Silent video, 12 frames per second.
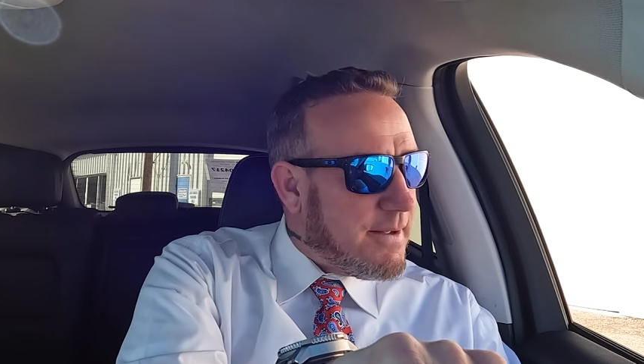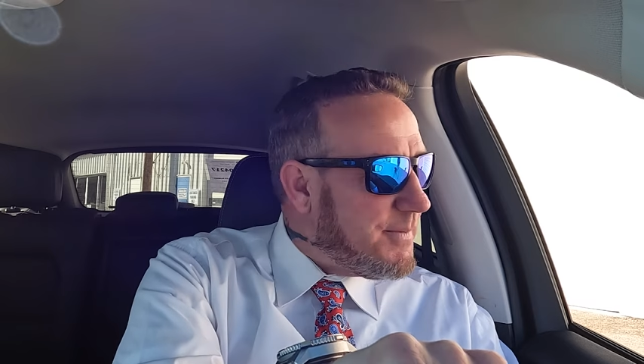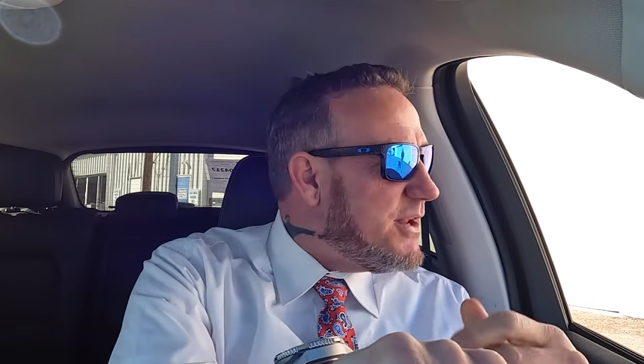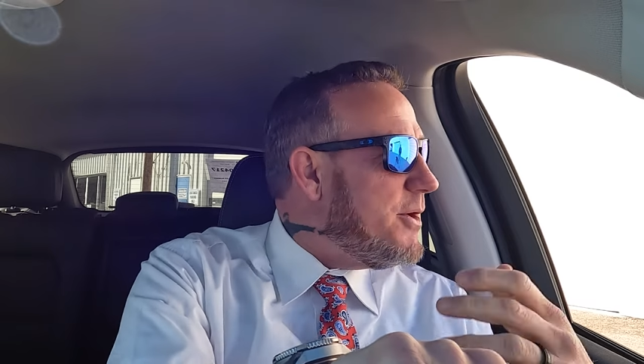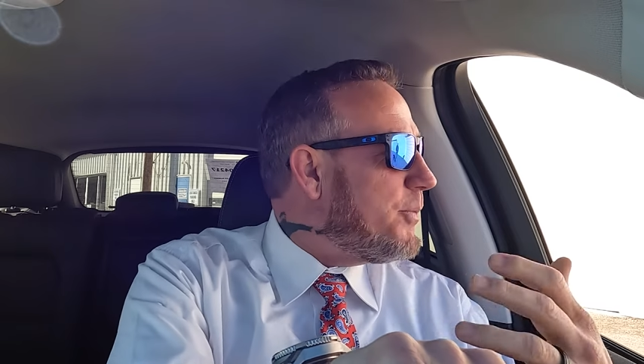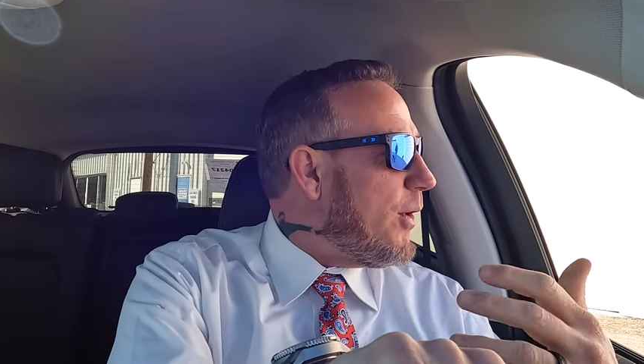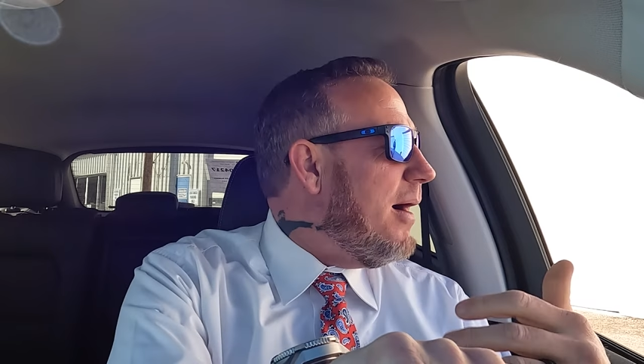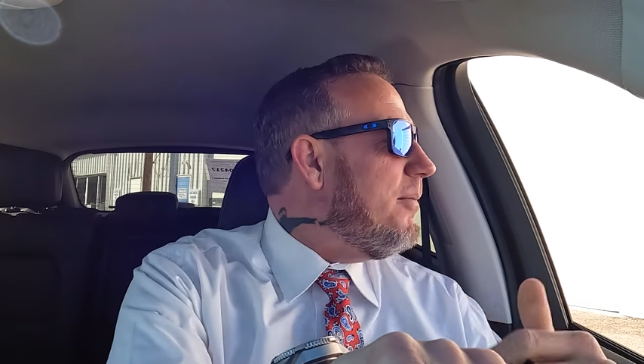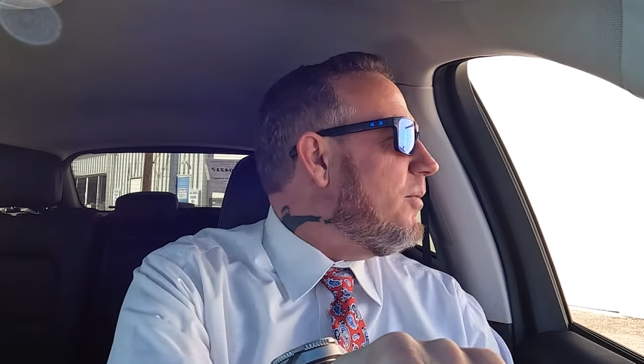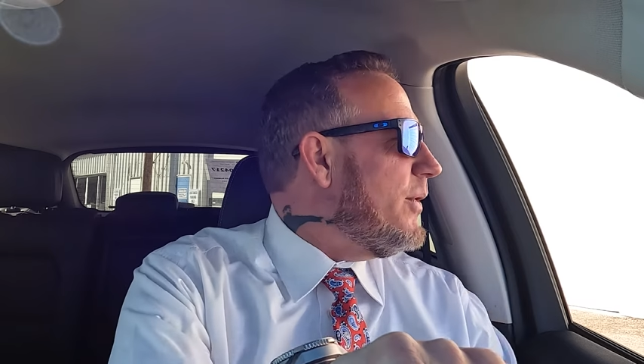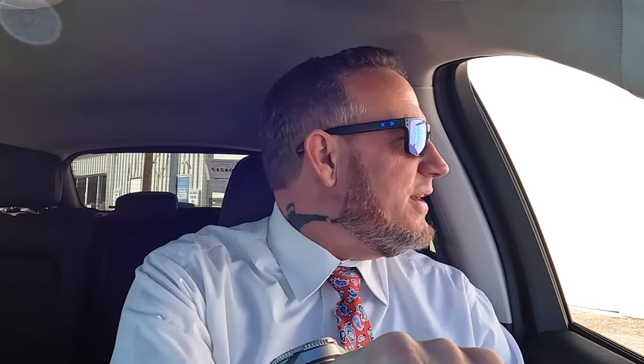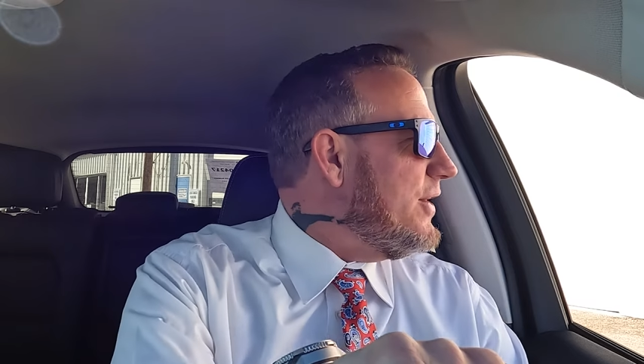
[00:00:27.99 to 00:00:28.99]
Something you
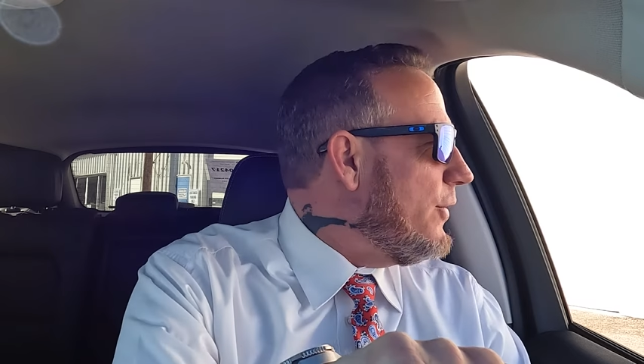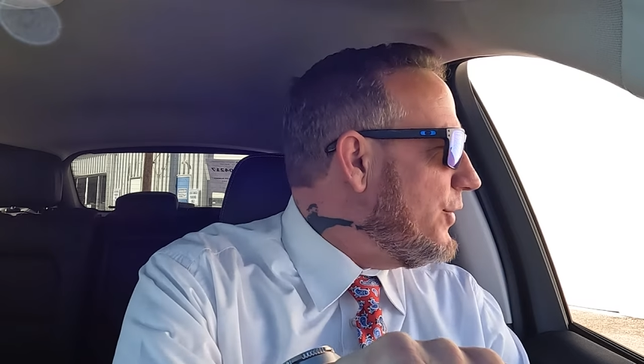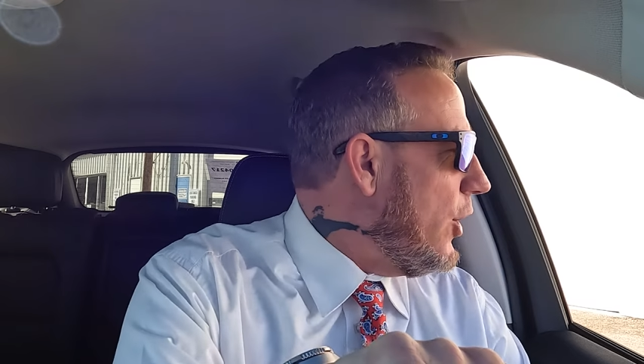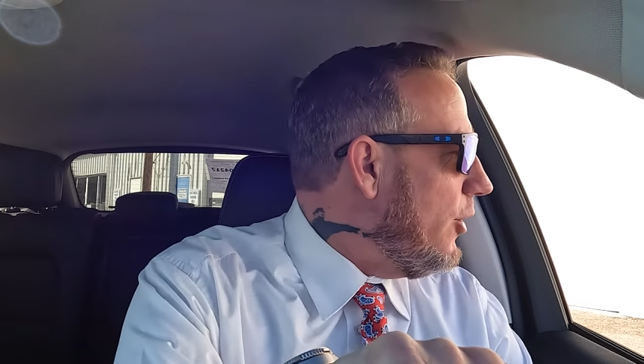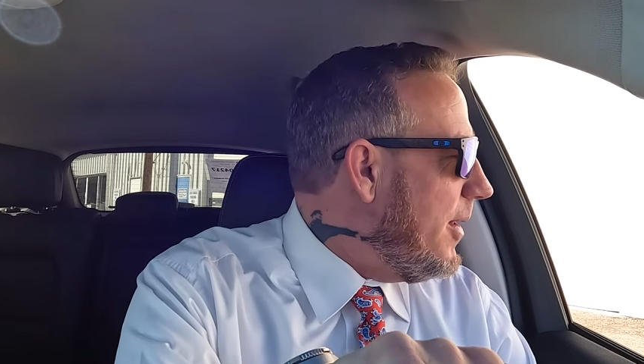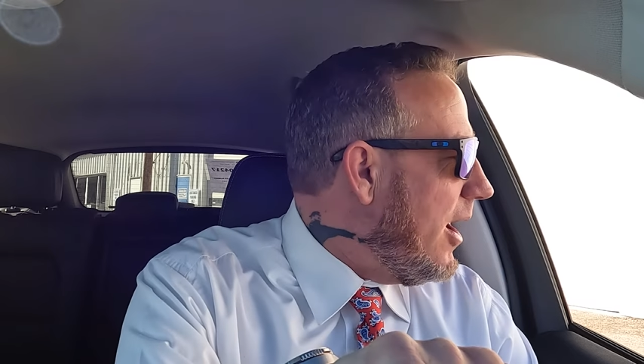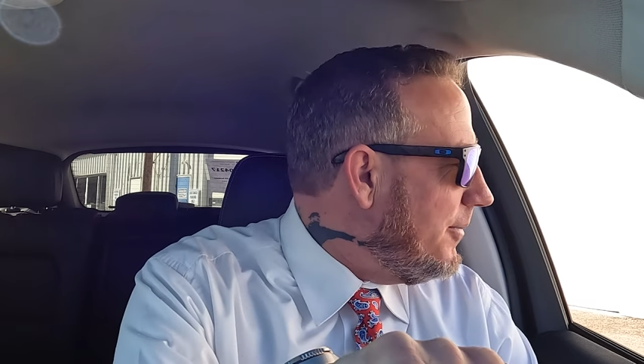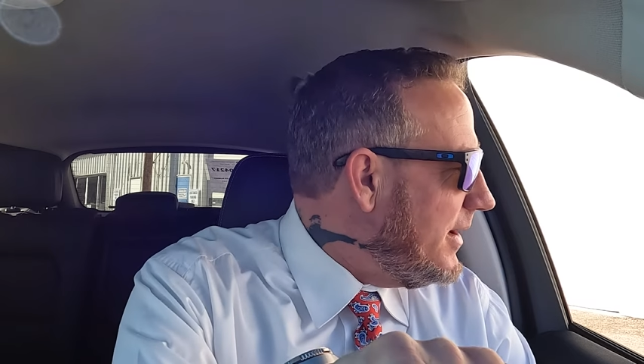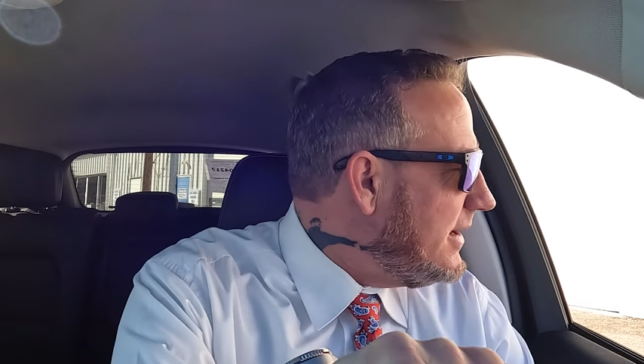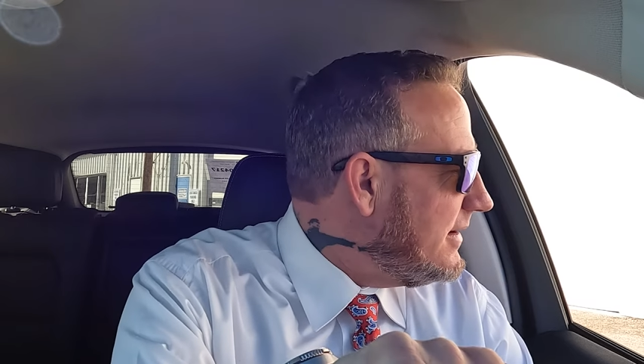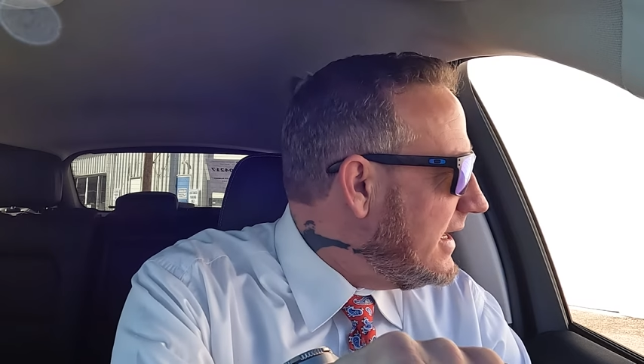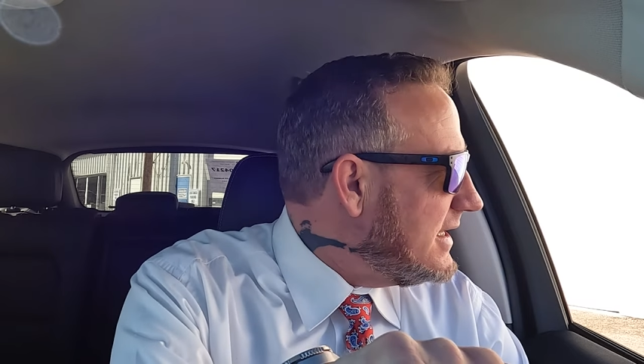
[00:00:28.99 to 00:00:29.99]
probably don't know about
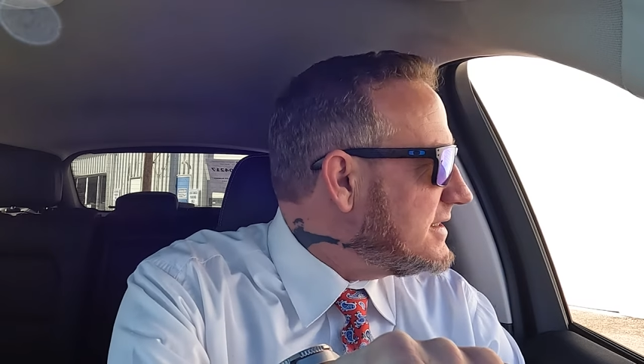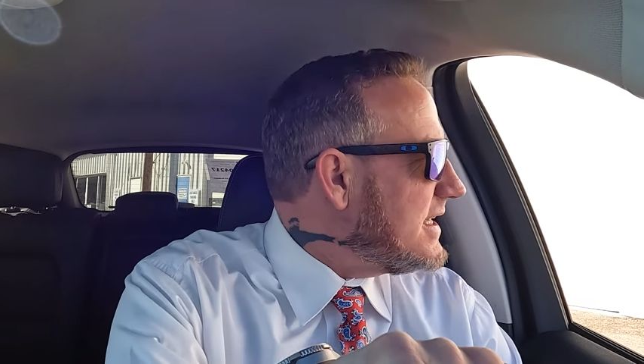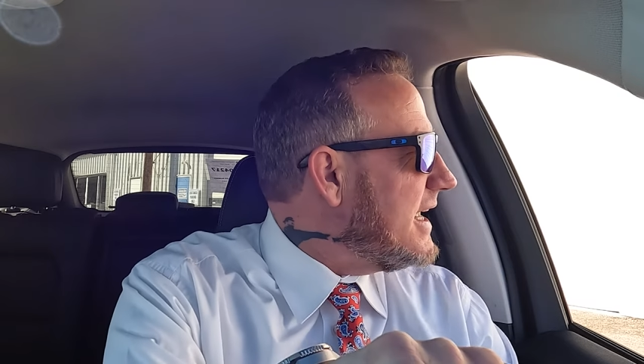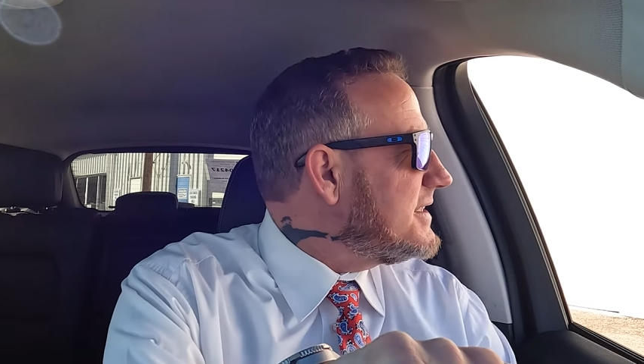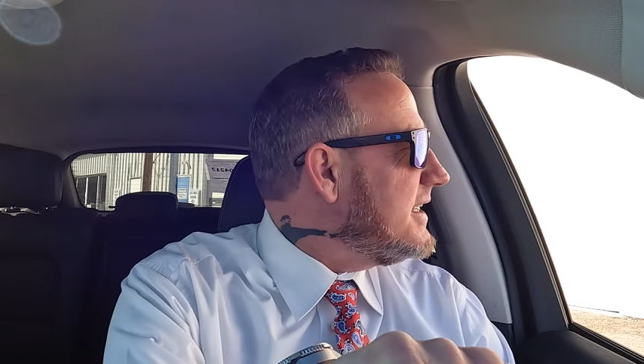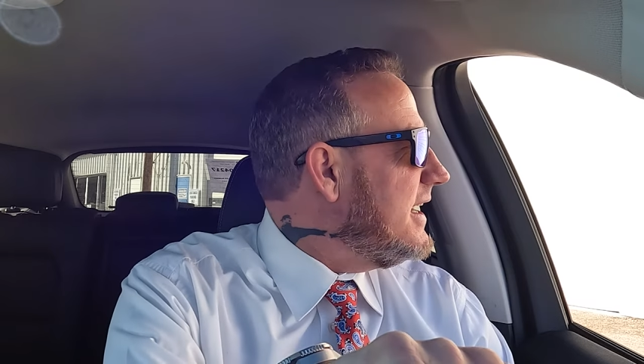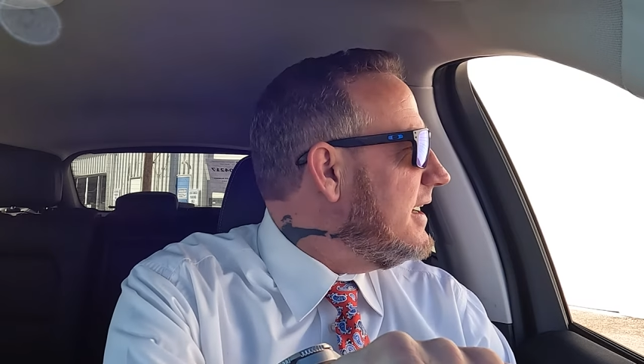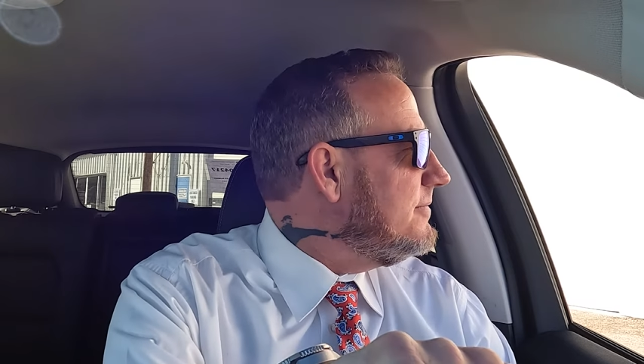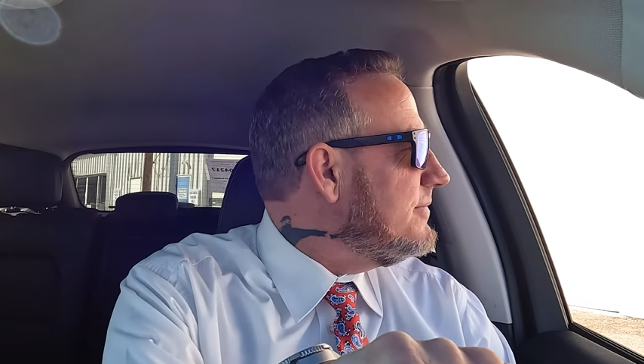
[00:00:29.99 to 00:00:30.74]
me is that